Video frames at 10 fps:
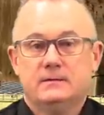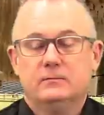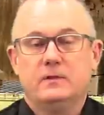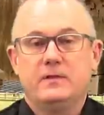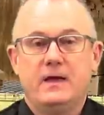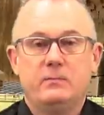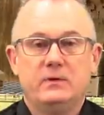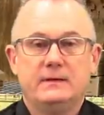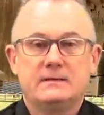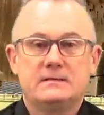with that
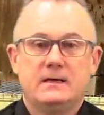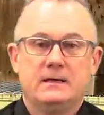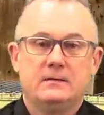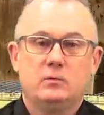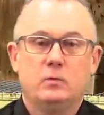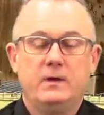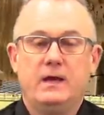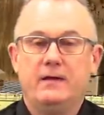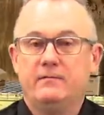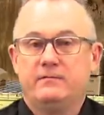being said, we
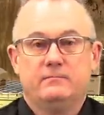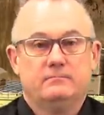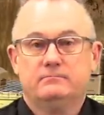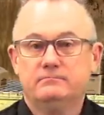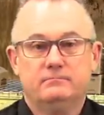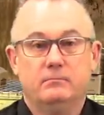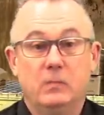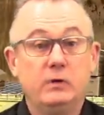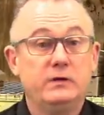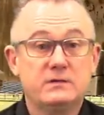have
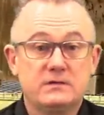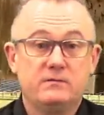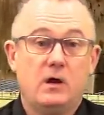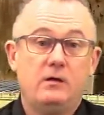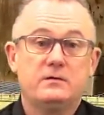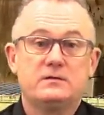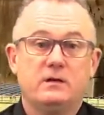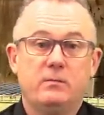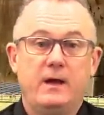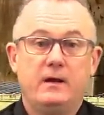millions of dollars
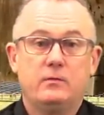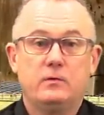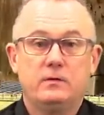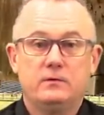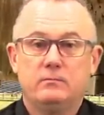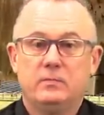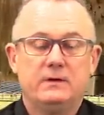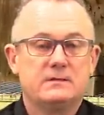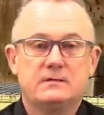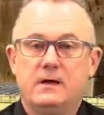on back order, but
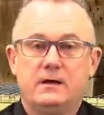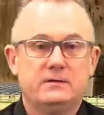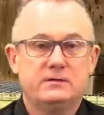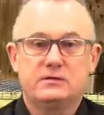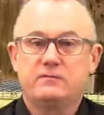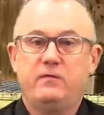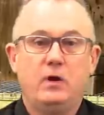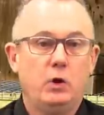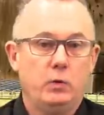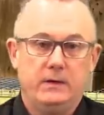it's not just
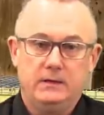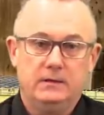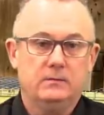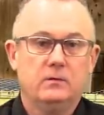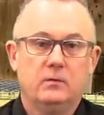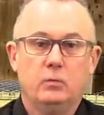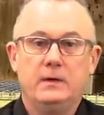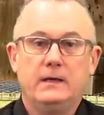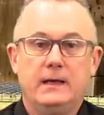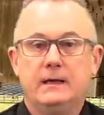flowing in.
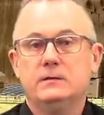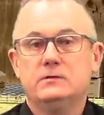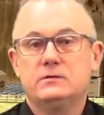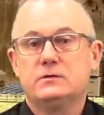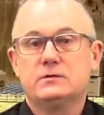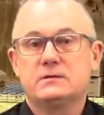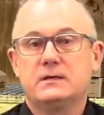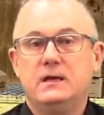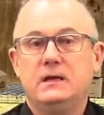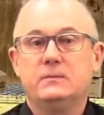We can't just
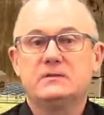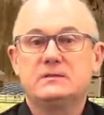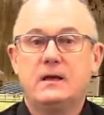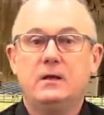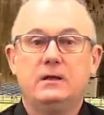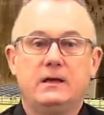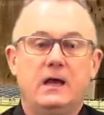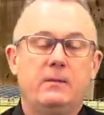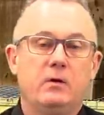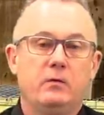keep selling
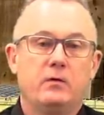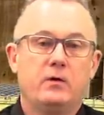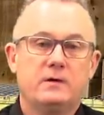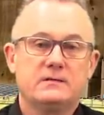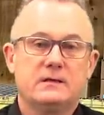ammo across the